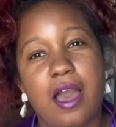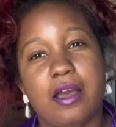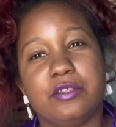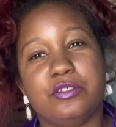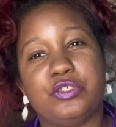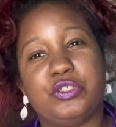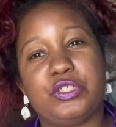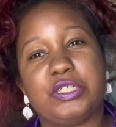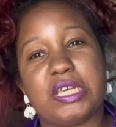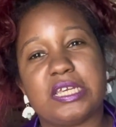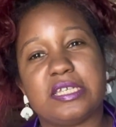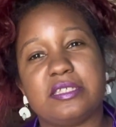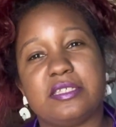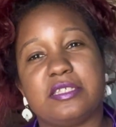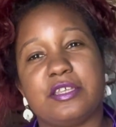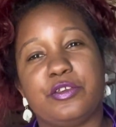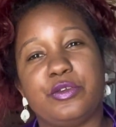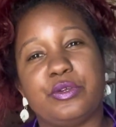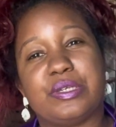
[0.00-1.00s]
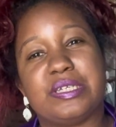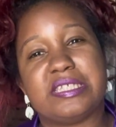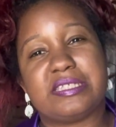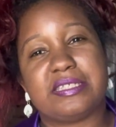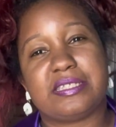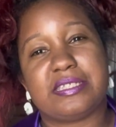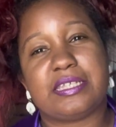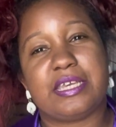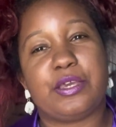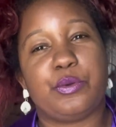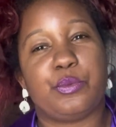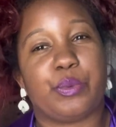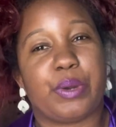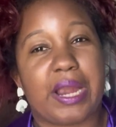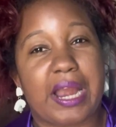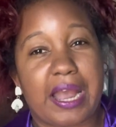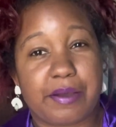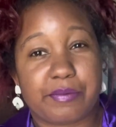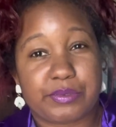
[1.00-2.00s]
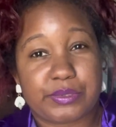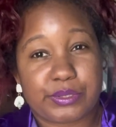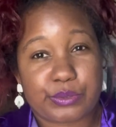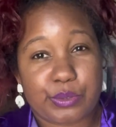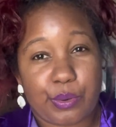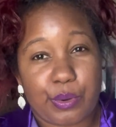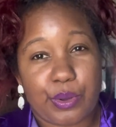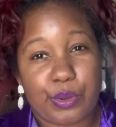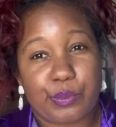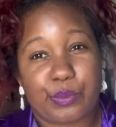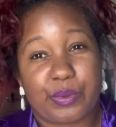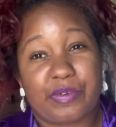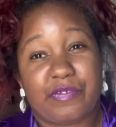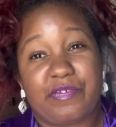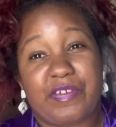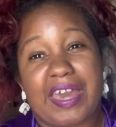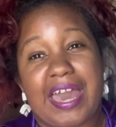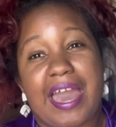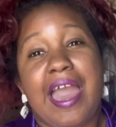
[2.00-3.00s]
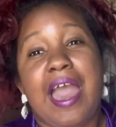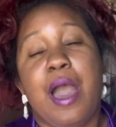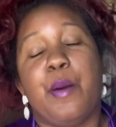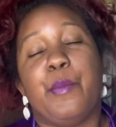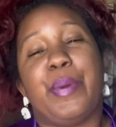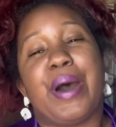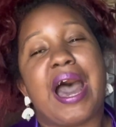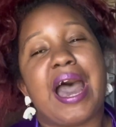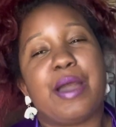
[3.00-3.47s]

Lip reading: just so you could see where I was going with it. But I